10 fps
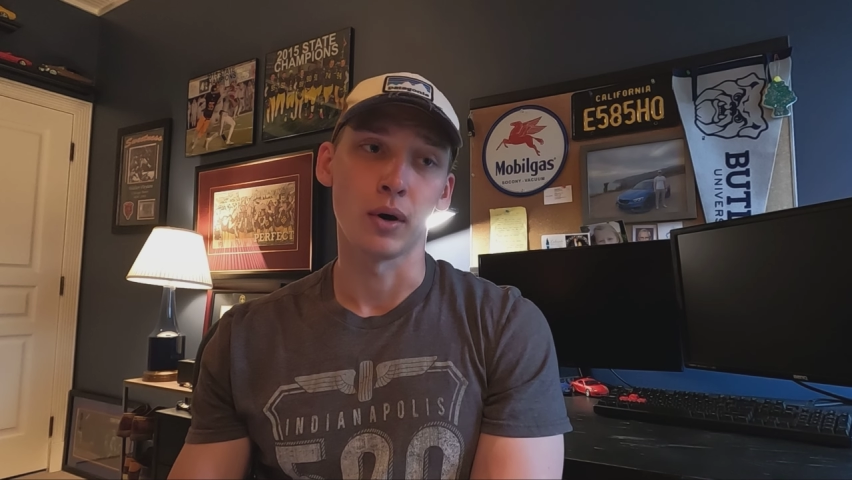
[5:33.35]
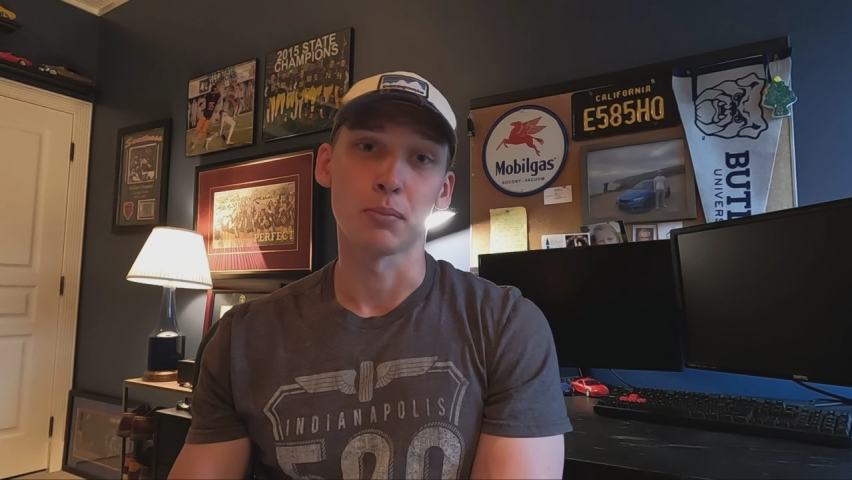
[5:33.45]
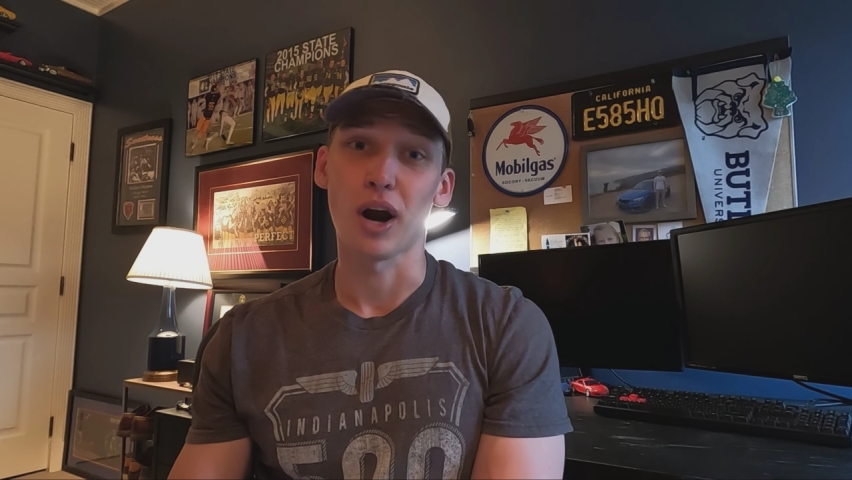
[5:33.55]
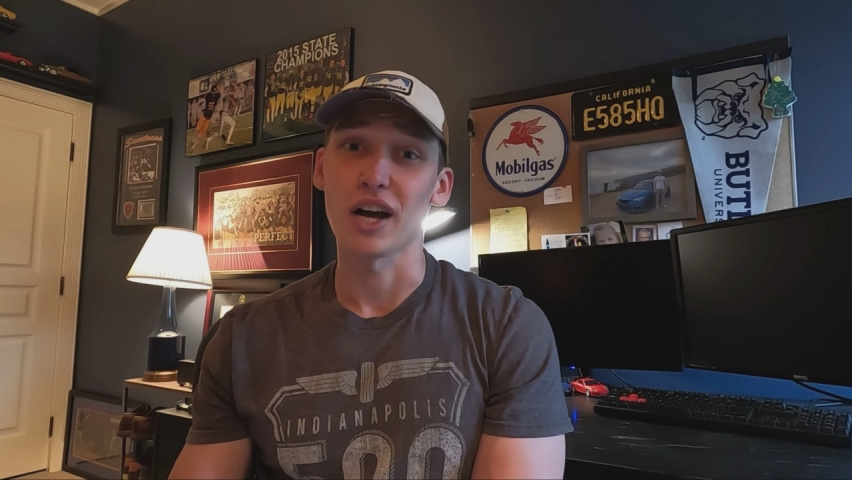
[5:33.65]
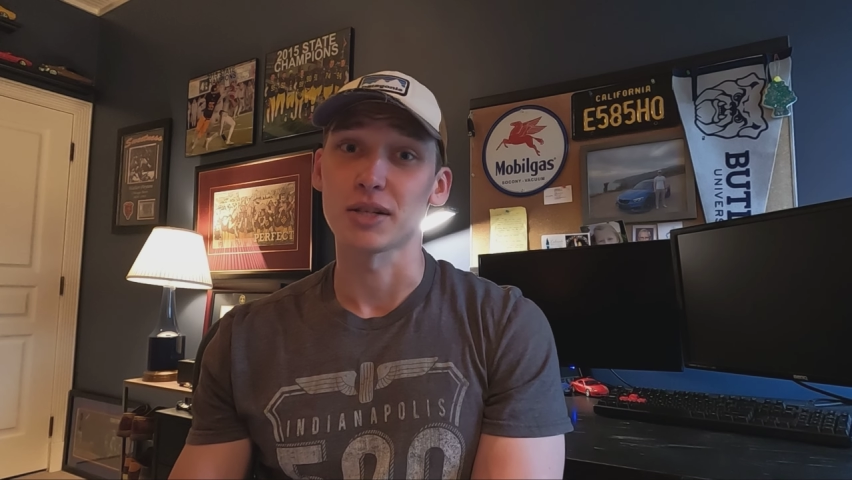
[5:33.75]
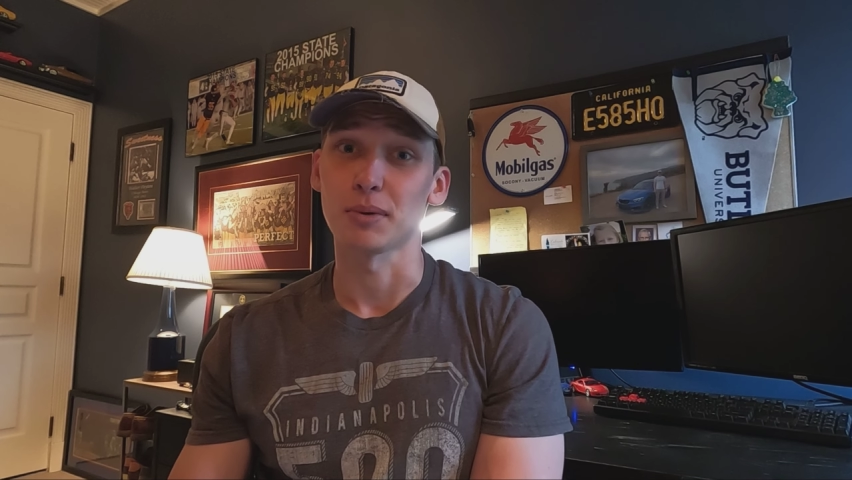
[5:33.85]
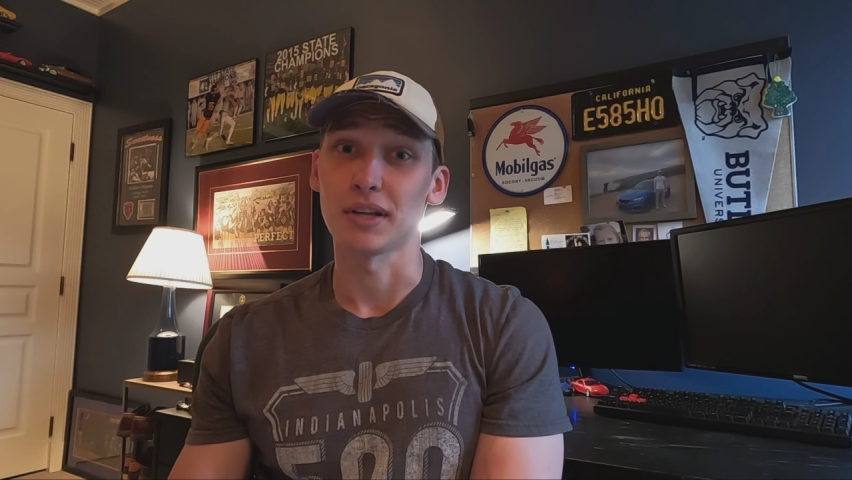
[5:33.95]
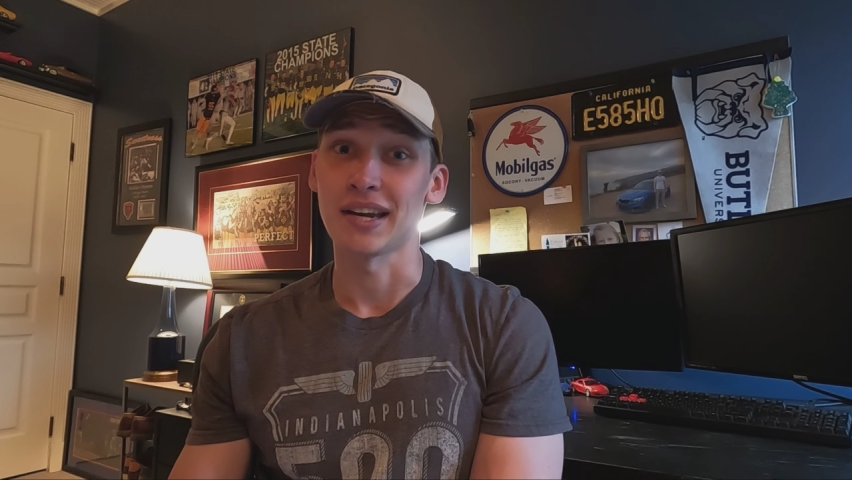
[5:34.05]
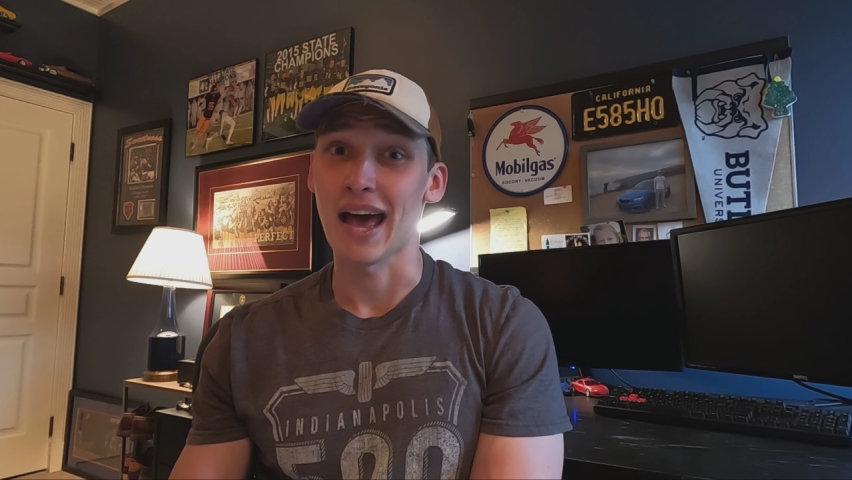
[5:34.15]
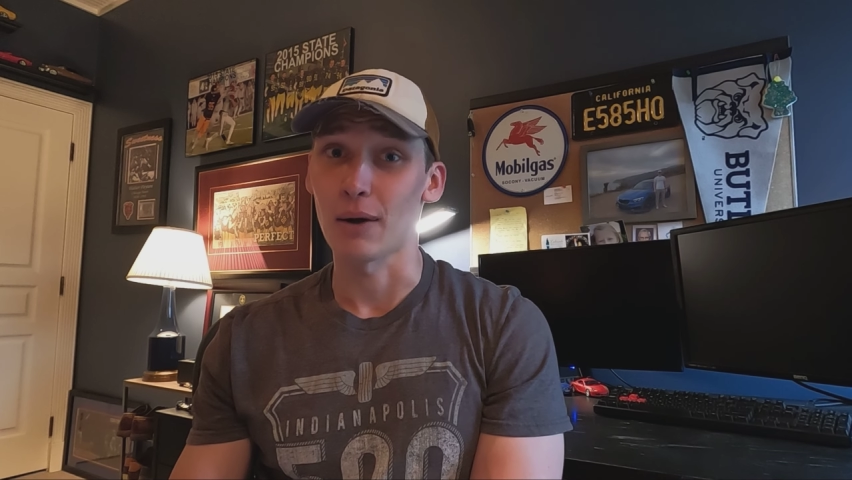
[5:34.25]

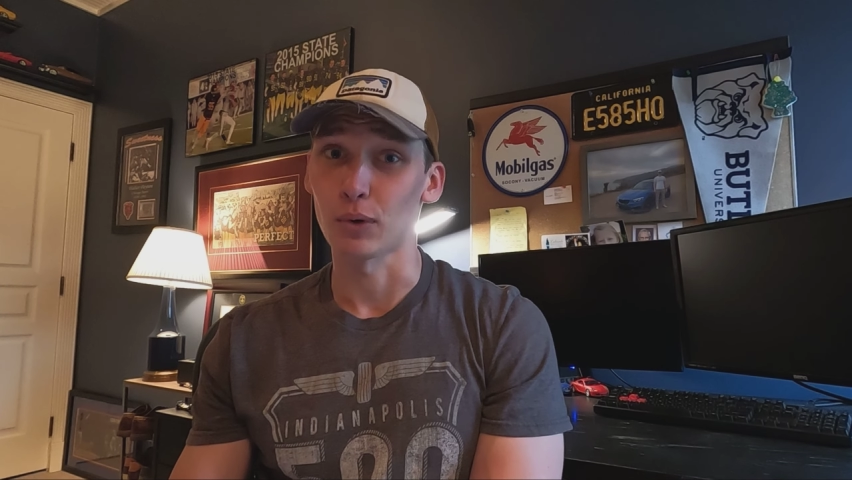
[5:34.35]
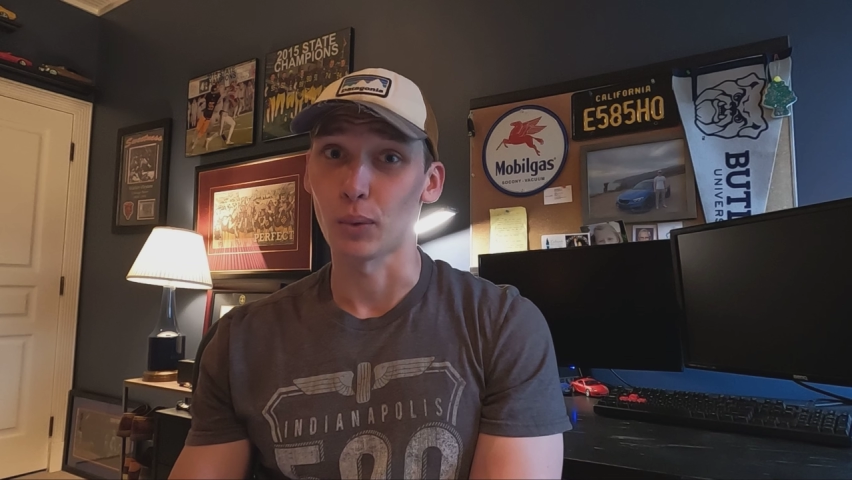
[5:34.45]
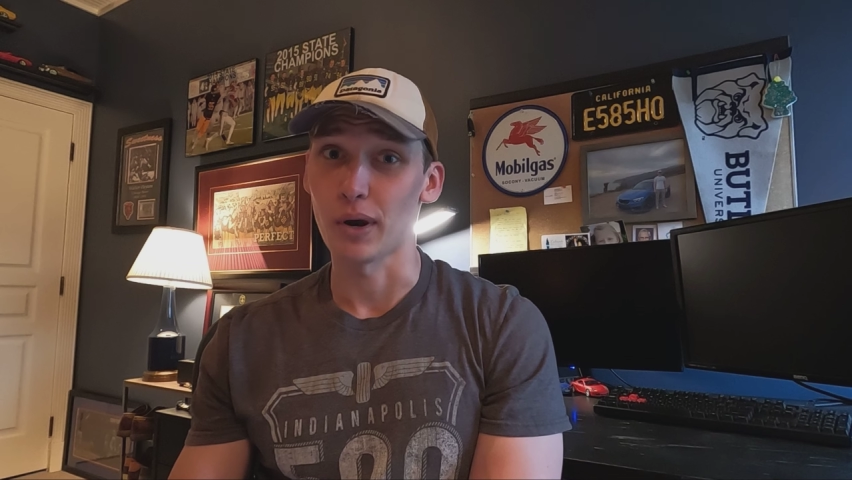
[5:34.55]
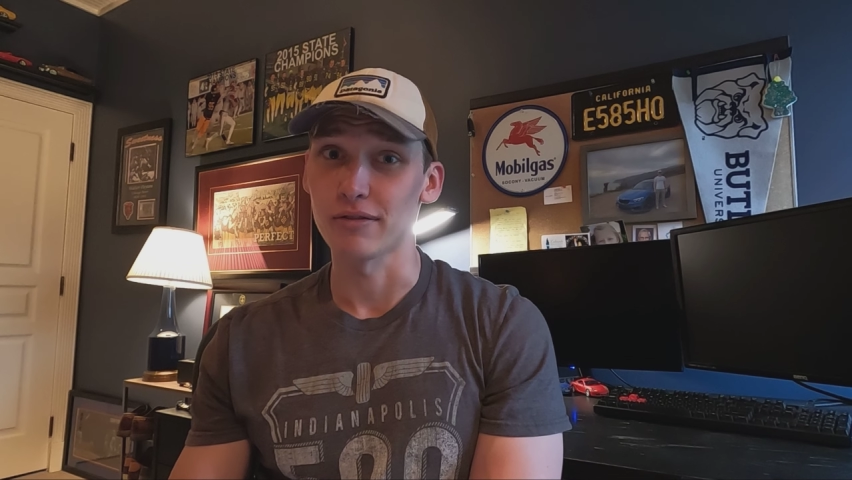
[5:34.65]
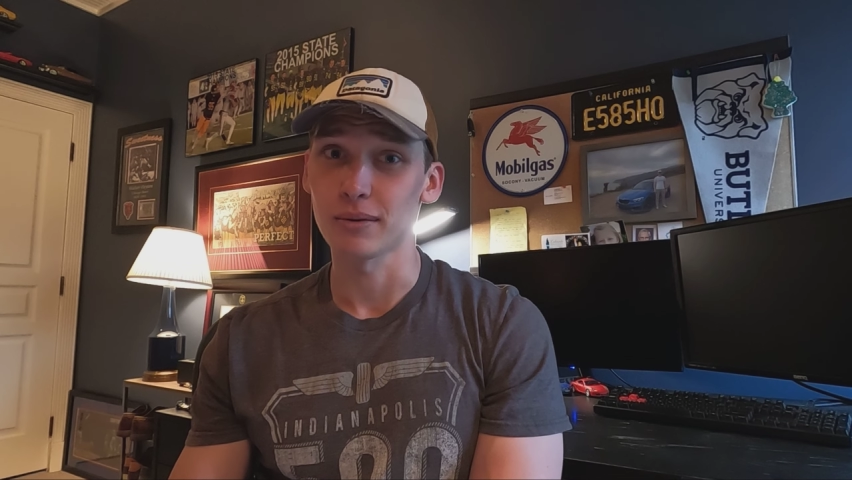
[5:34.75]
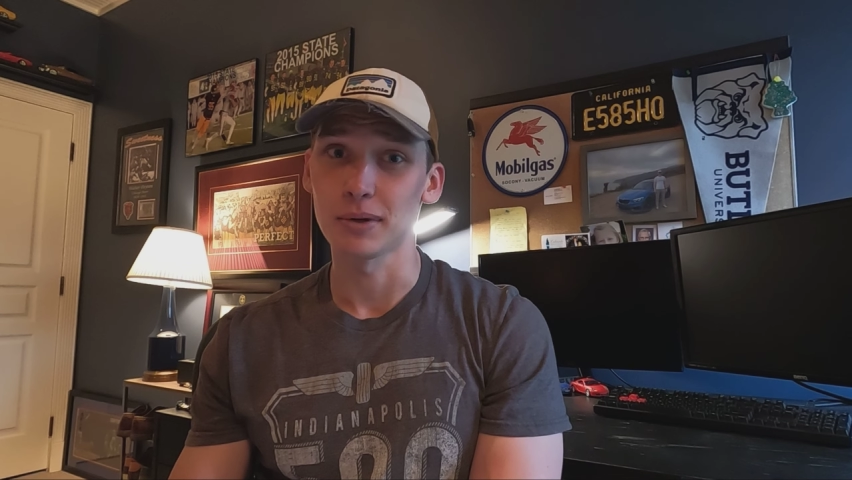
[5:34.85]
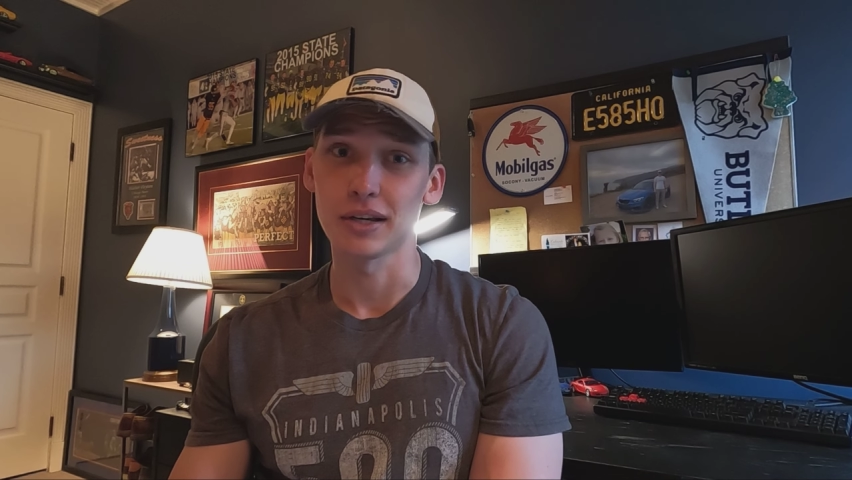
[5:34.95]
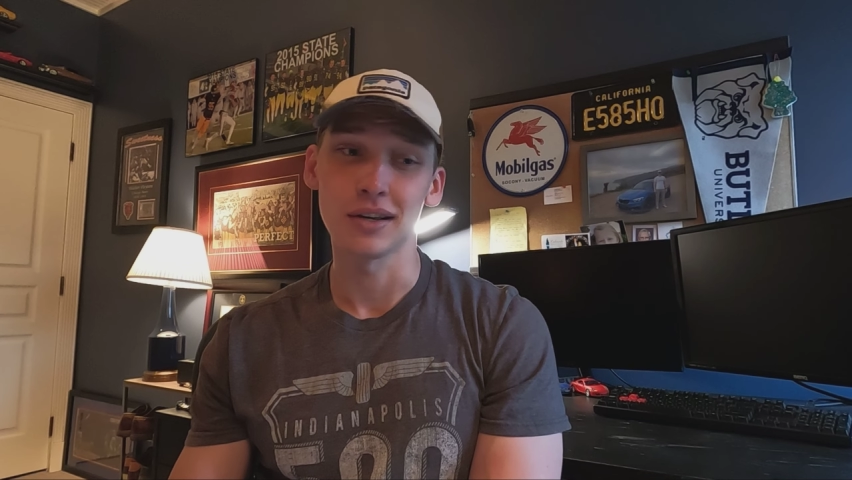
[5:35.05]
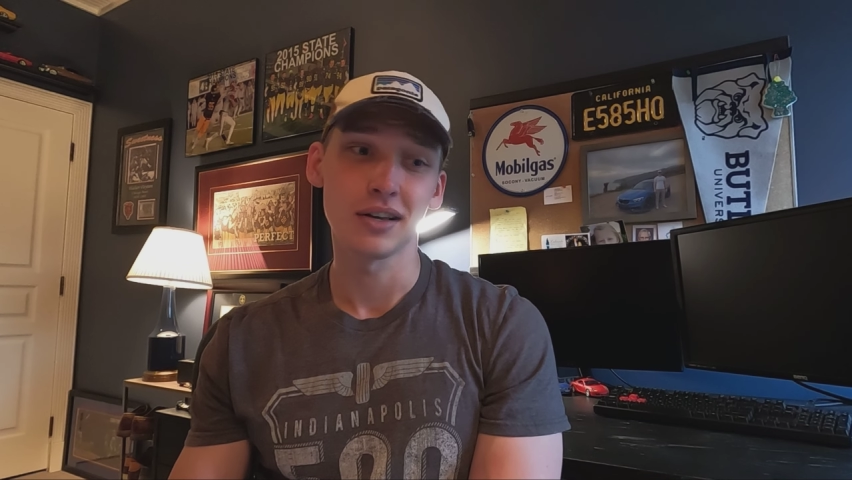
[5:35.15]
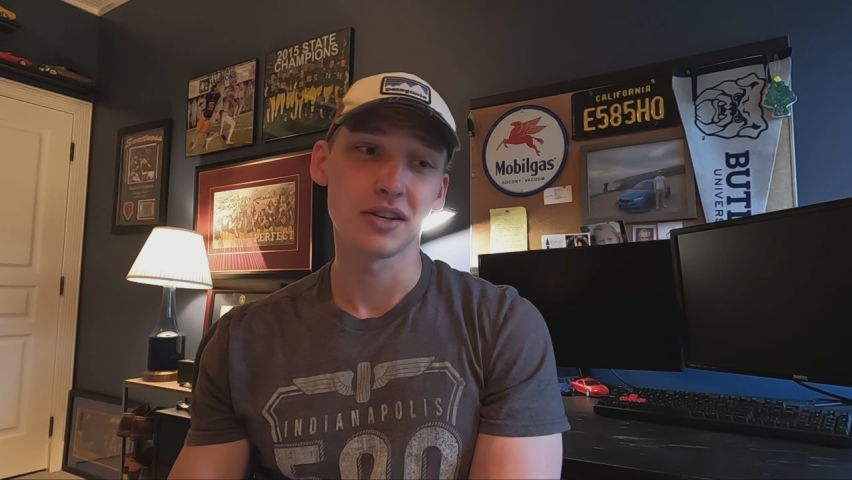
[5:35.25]
approximately an hour away from me.